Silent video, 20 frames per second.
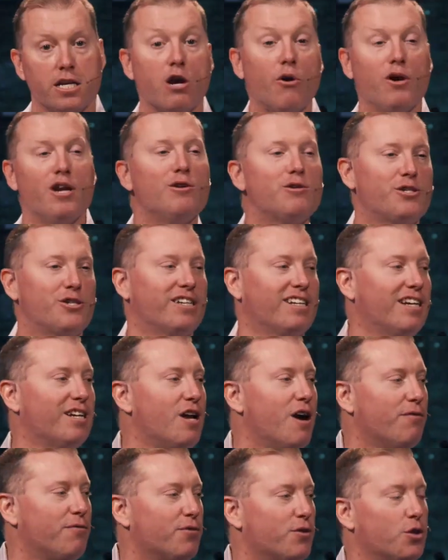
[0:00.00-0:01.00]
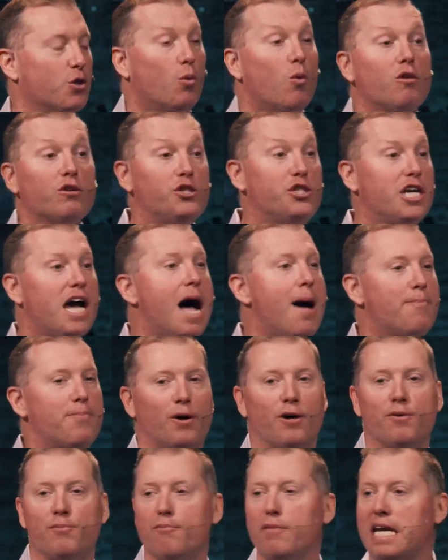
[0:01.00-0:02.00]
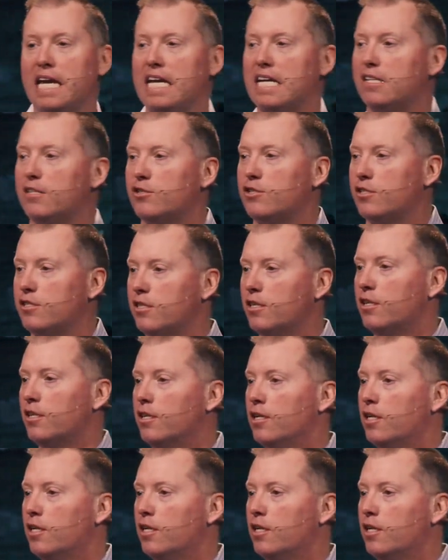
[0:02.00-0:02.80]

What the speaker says: Now, interestingly enough, the word Joppa means